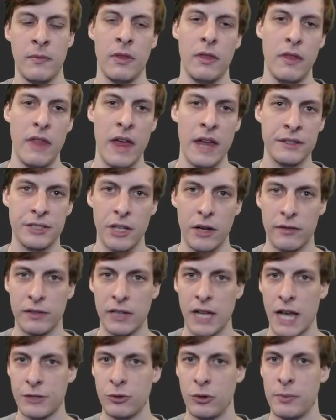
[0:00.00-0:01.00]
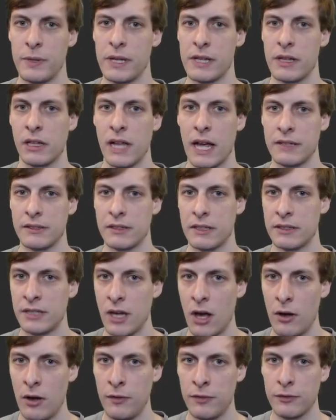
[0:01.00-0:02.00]
then self class will be the class
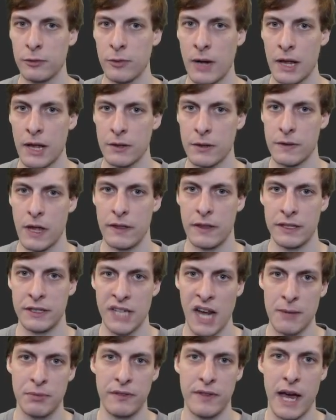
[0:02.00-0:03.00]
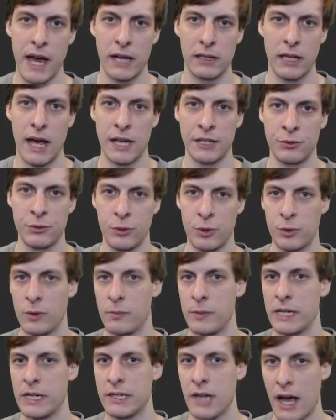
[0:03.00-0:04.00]
itself rather than the type of that class, which would
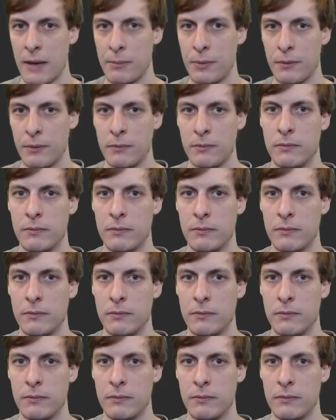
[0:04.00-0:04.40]
be type.